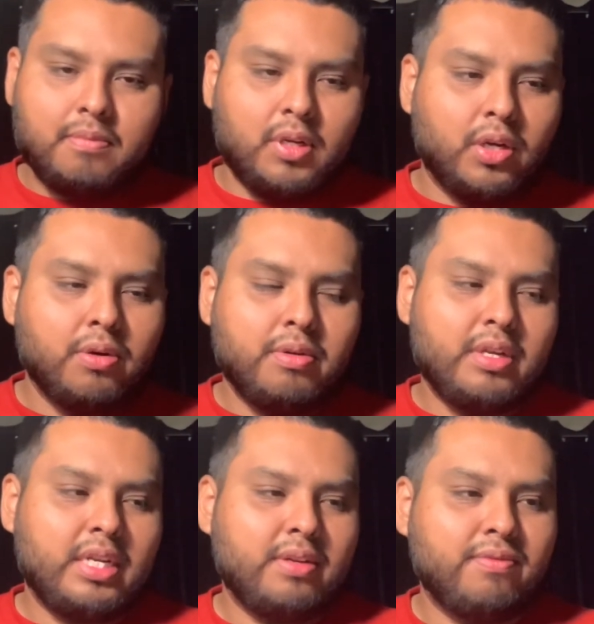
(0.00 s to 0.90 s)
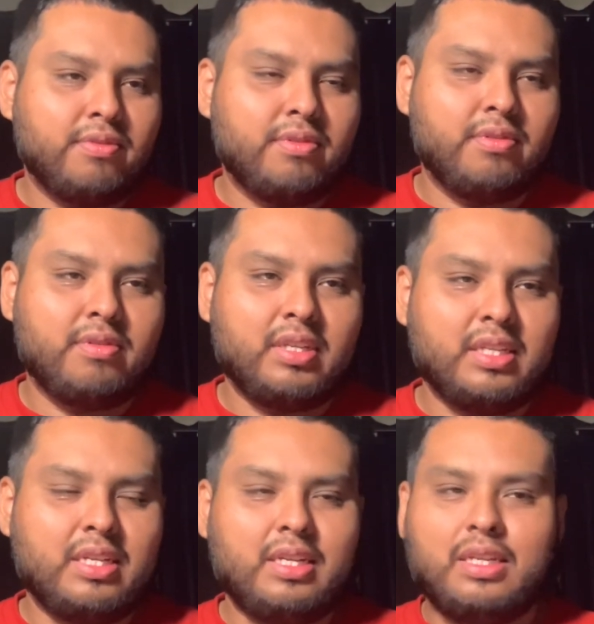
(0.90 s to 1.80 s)
going for like
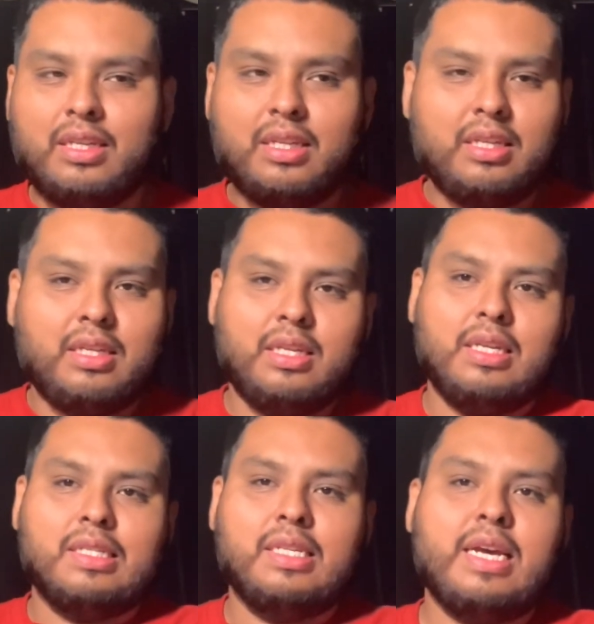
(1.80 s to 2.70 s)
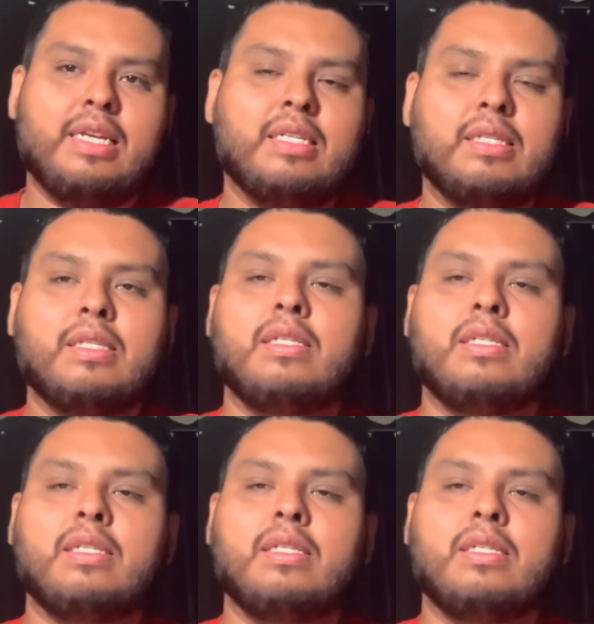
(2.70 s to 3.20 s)
exact